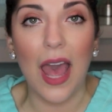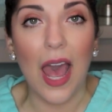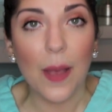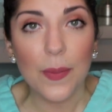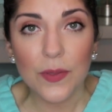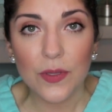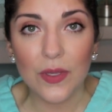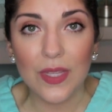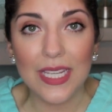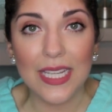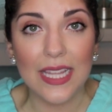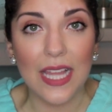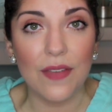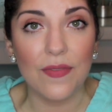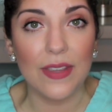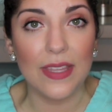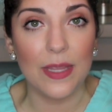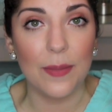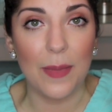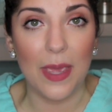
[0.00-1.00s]
absolutely
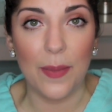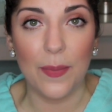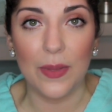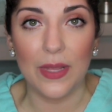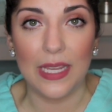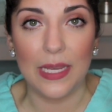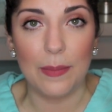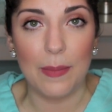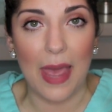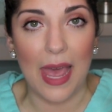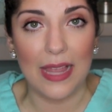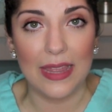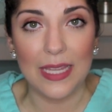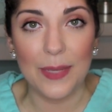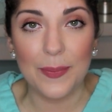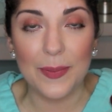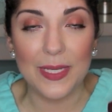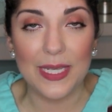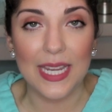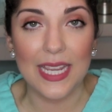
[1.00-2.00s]
loving the Maybelline Matte
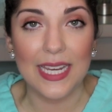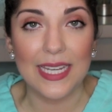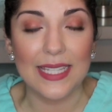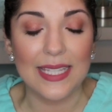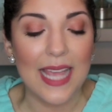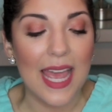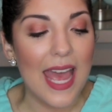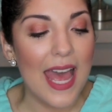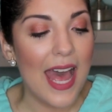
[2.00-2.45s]
Lipsticks,